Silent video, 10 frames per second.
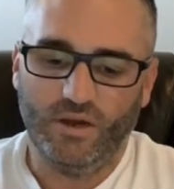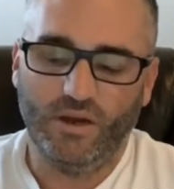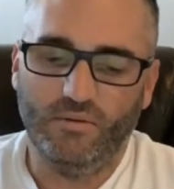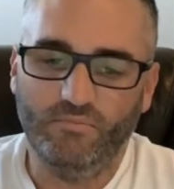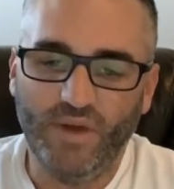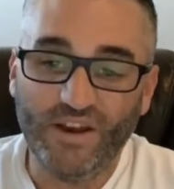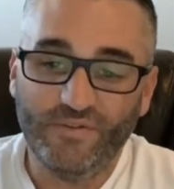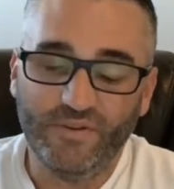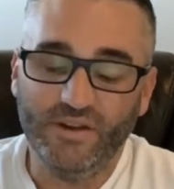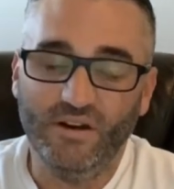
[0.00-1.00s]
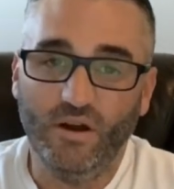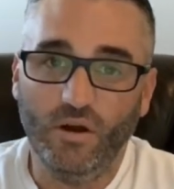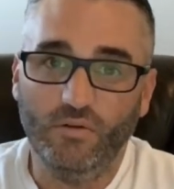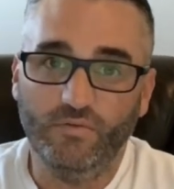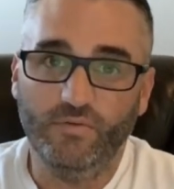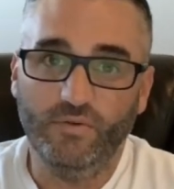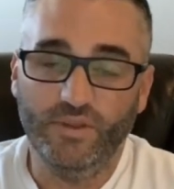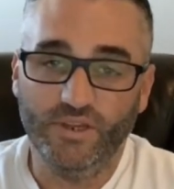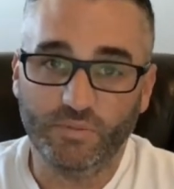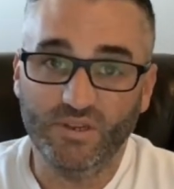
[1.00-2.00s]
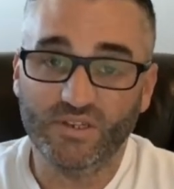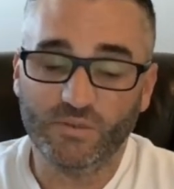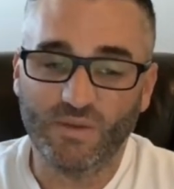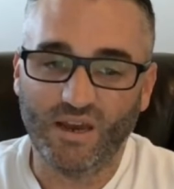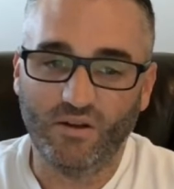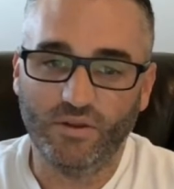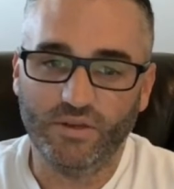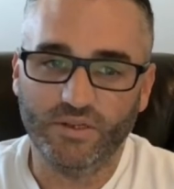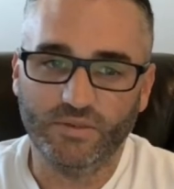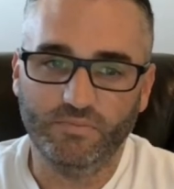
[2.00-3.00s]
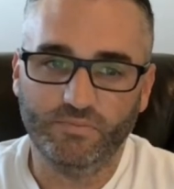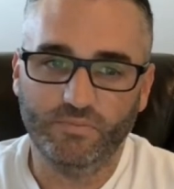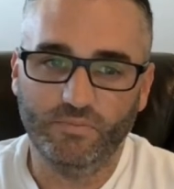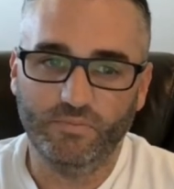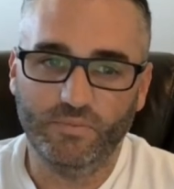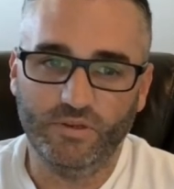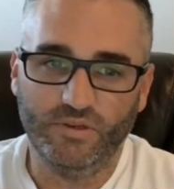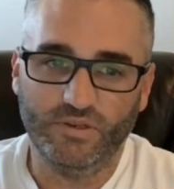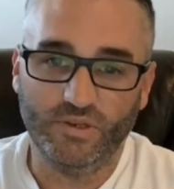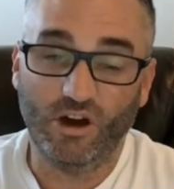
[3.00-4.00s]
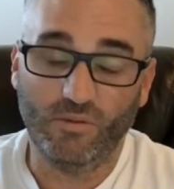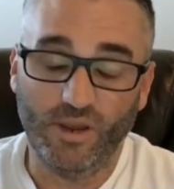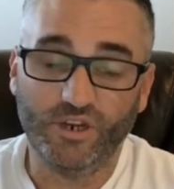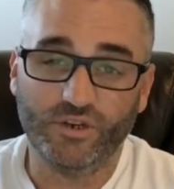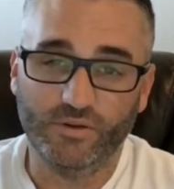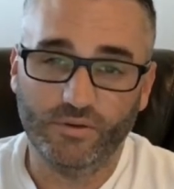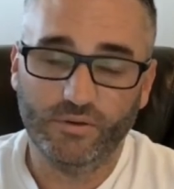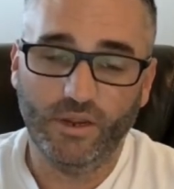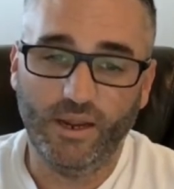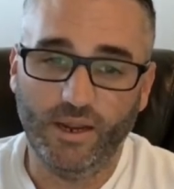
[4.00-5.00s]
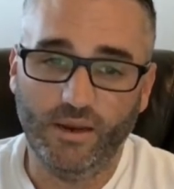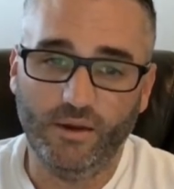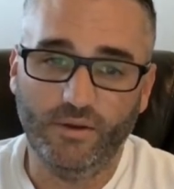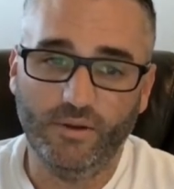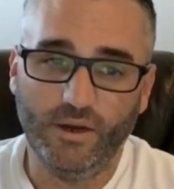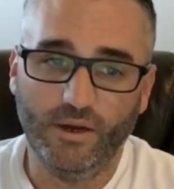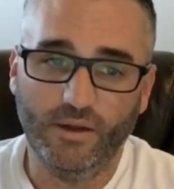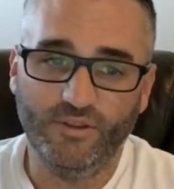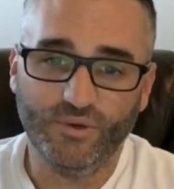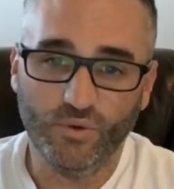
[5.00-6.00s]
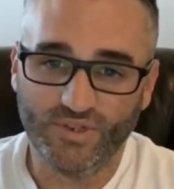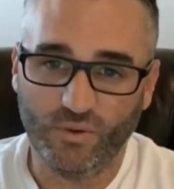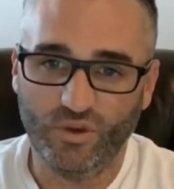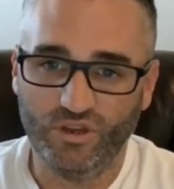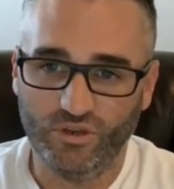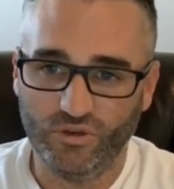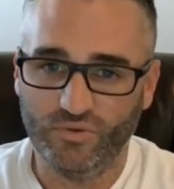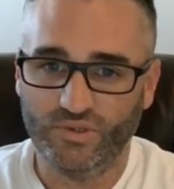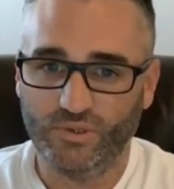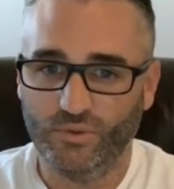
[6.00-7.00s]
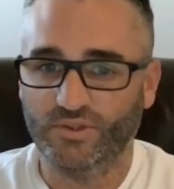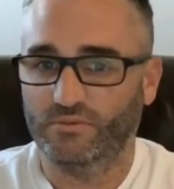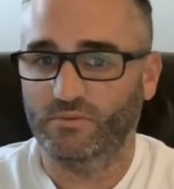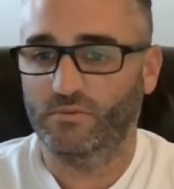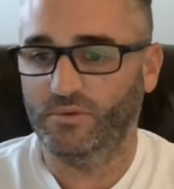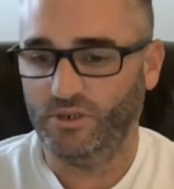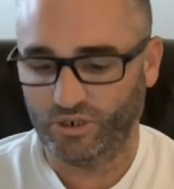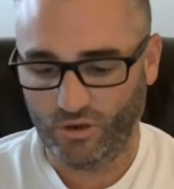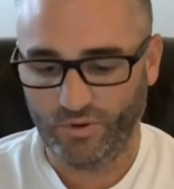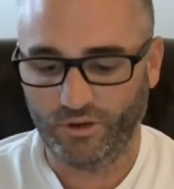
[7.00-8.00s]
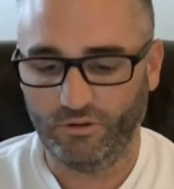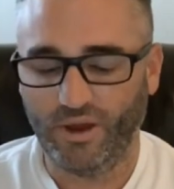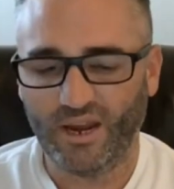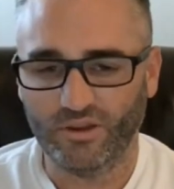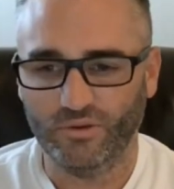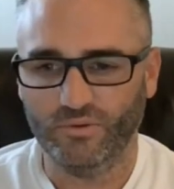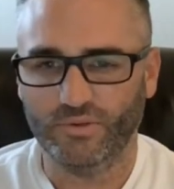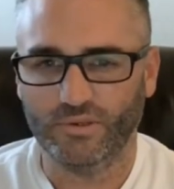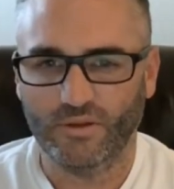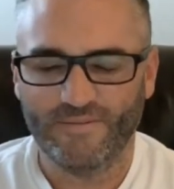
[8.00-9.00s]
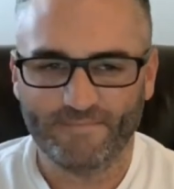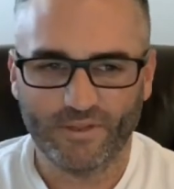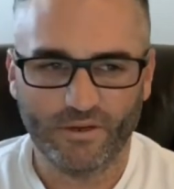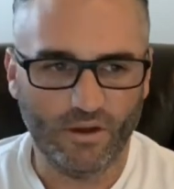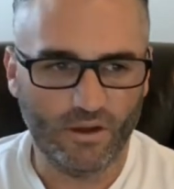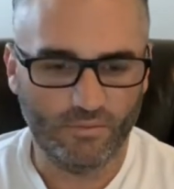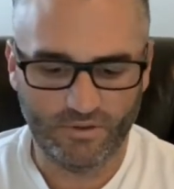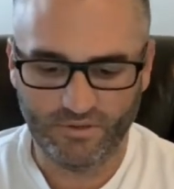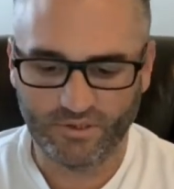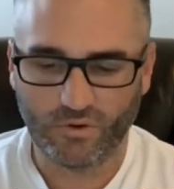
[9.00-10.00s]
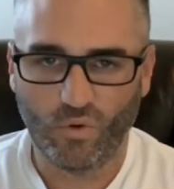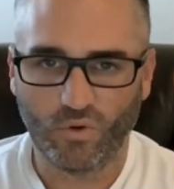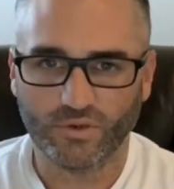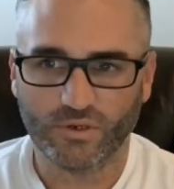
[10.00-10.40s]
benefit of this business model is automation. And the tools that we use, the tools I'm going to be showing you how to use in this course,